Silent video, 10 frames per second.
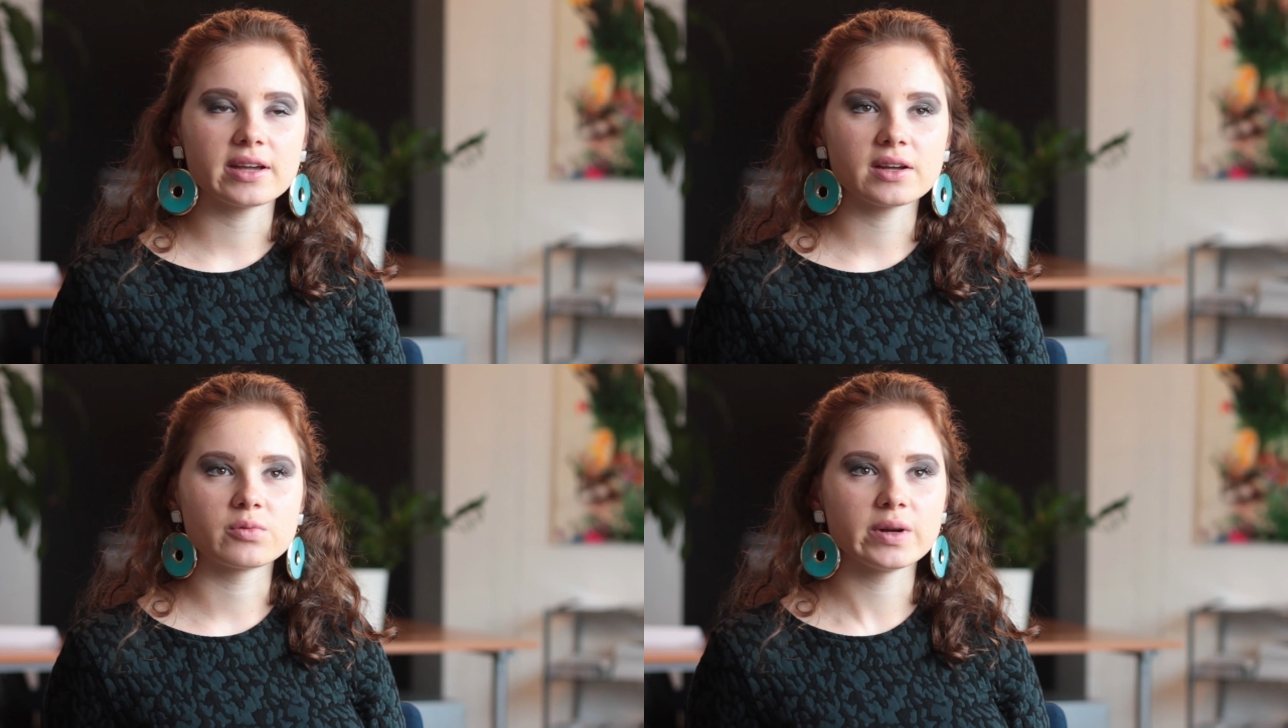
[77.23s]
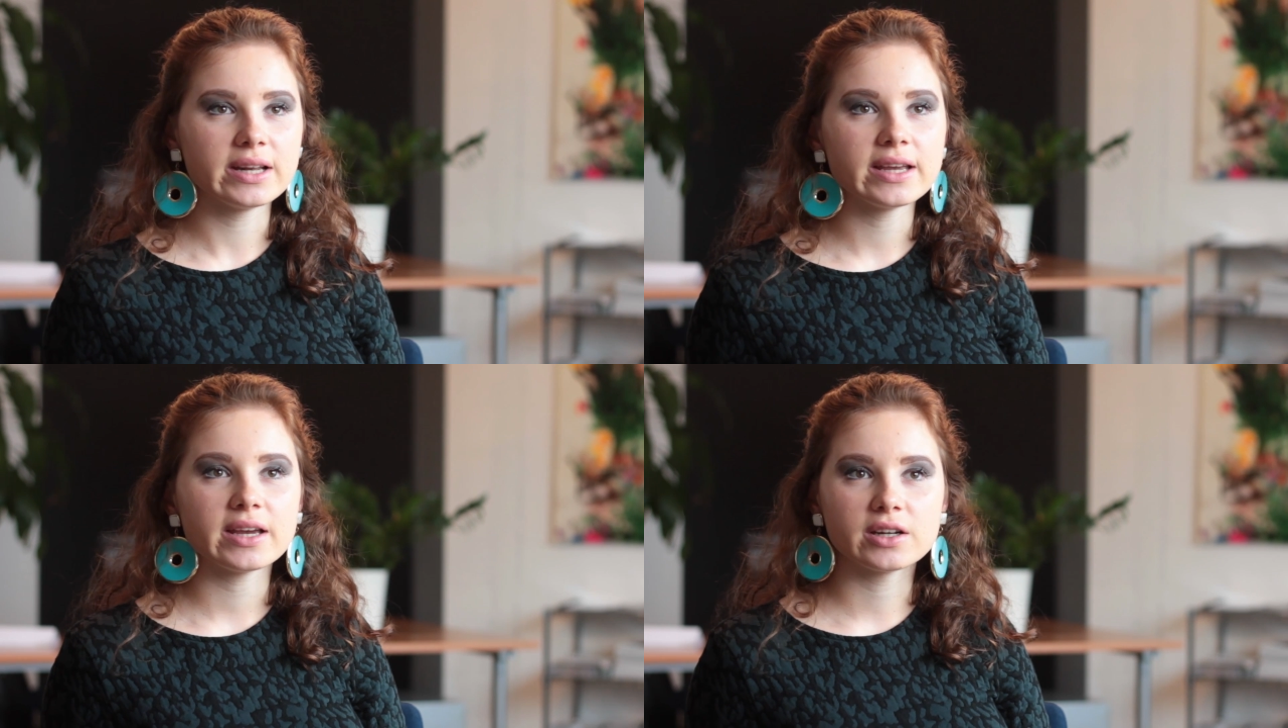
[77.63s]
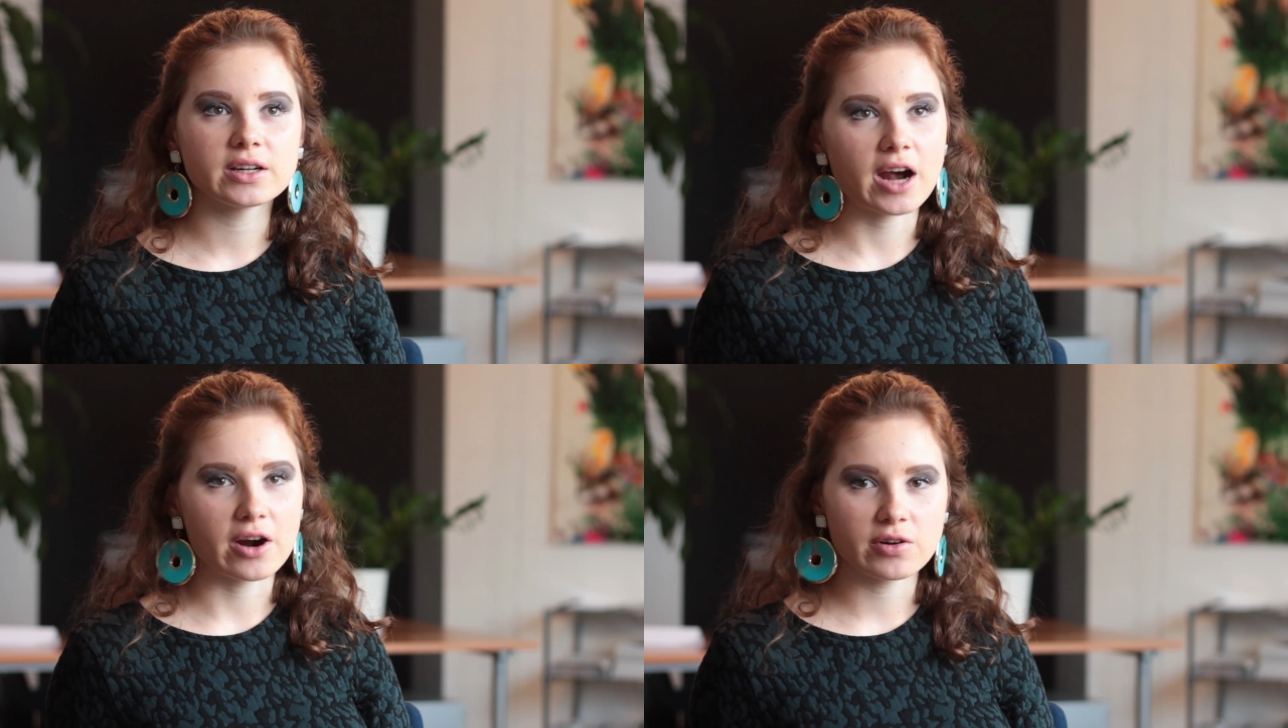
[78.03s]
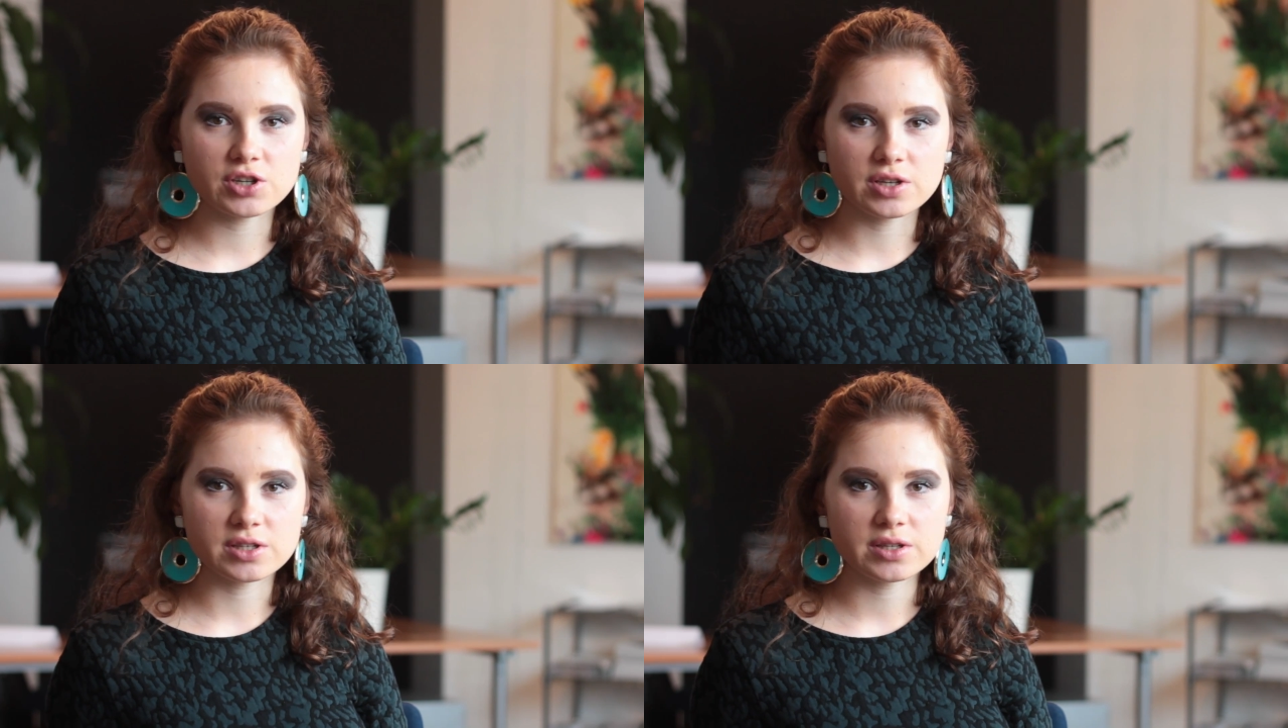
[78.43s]
really
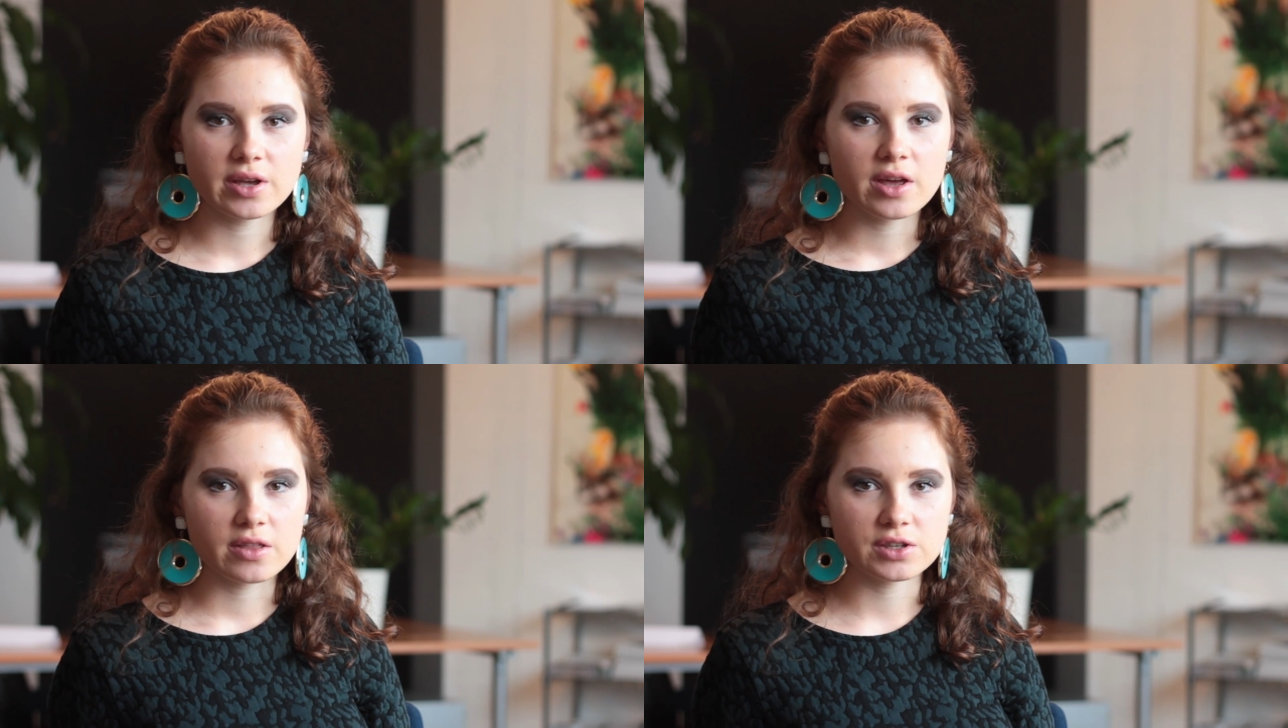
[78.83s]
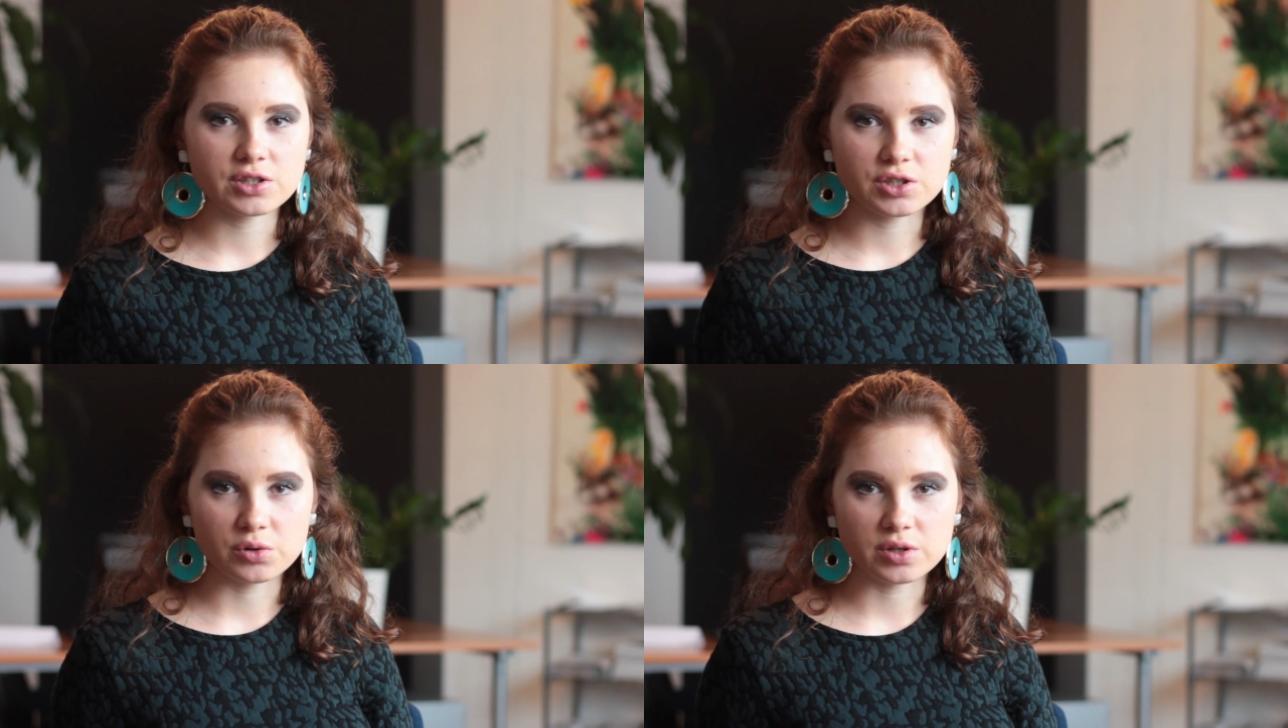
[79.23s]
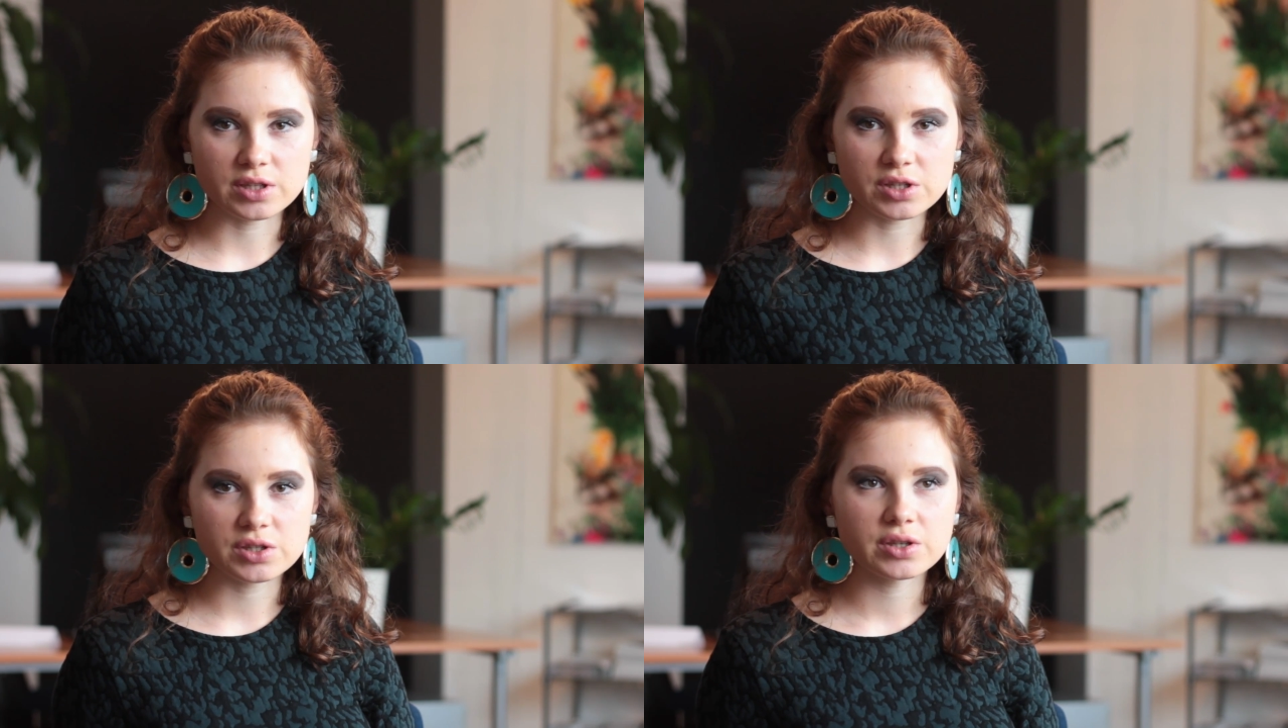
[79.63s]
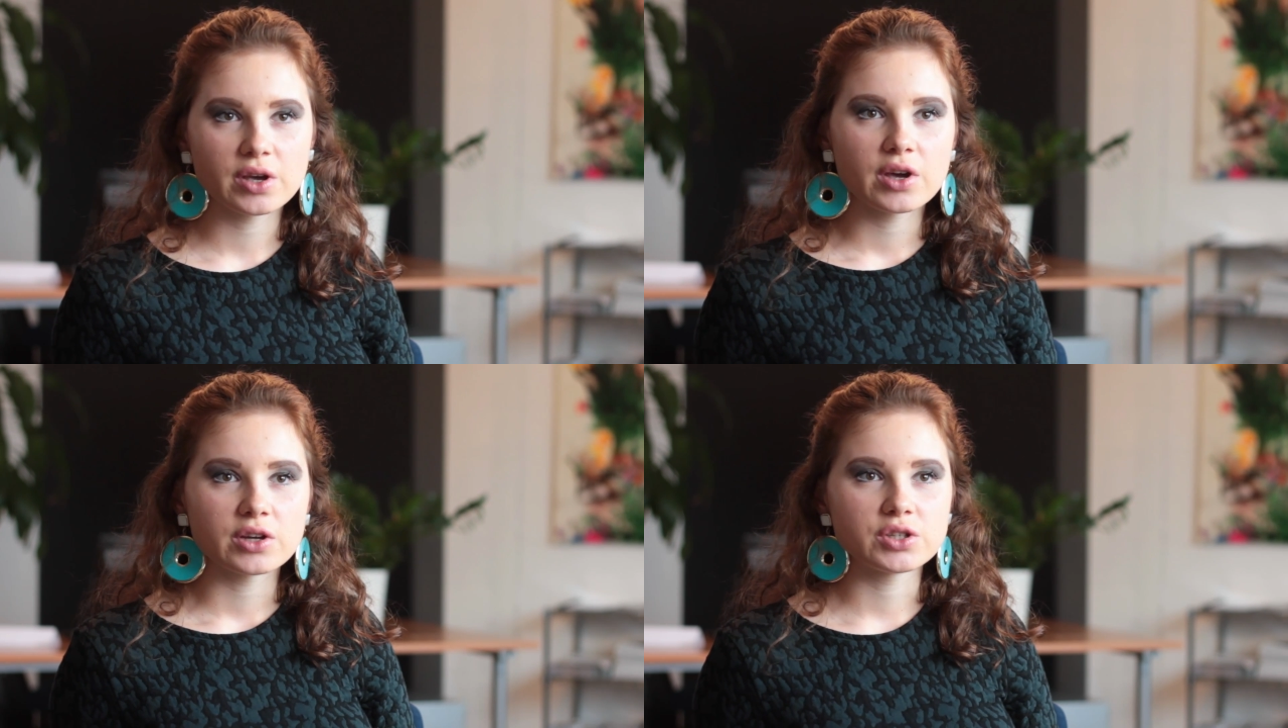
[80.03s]
encourages the students
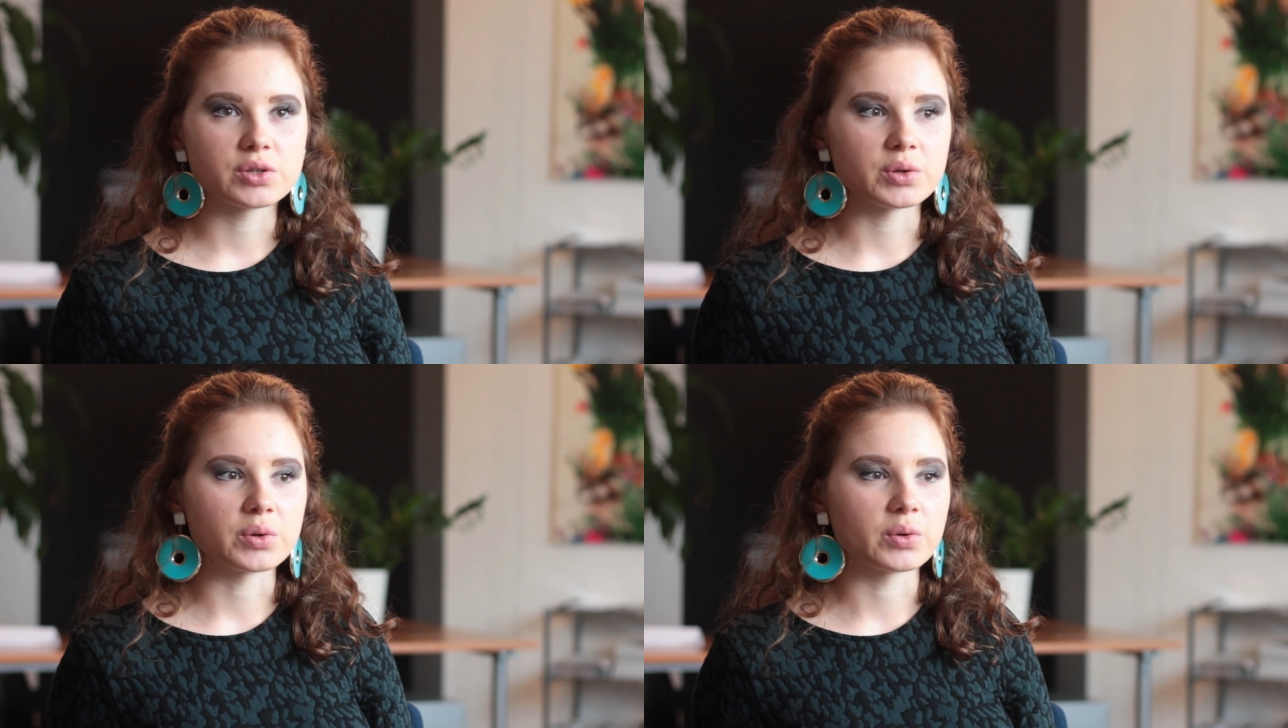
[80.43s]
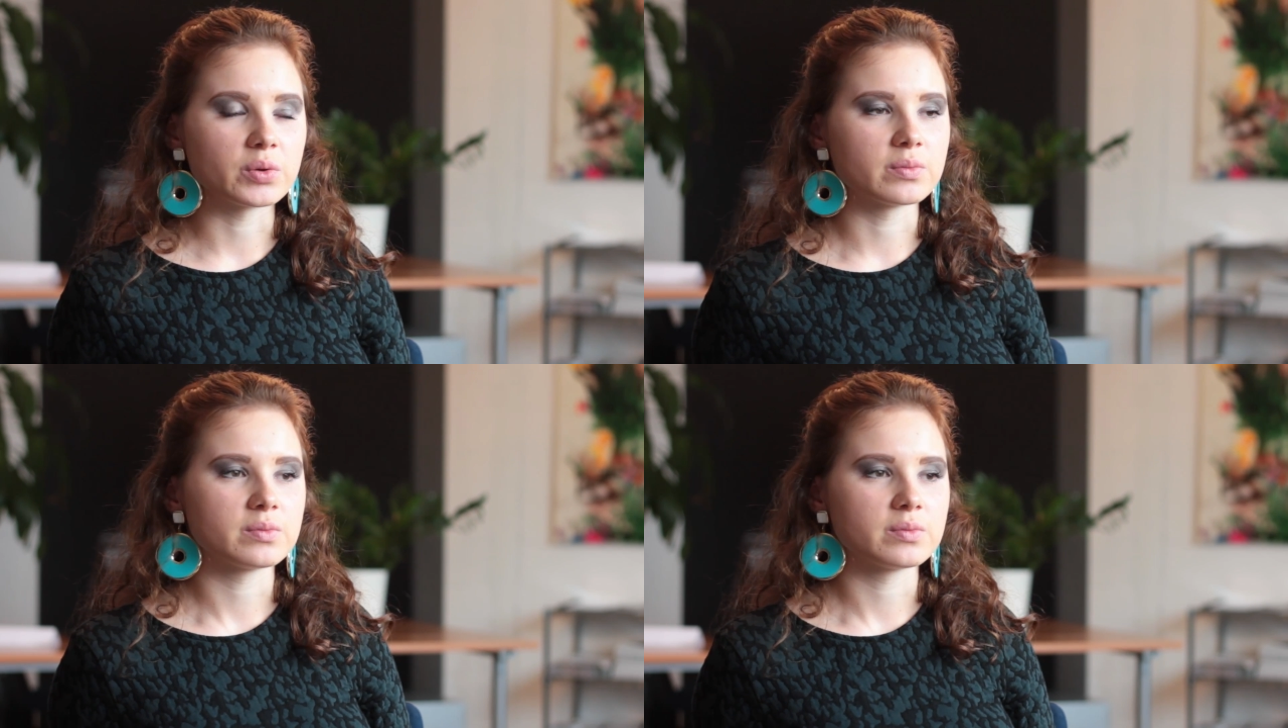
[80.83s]
to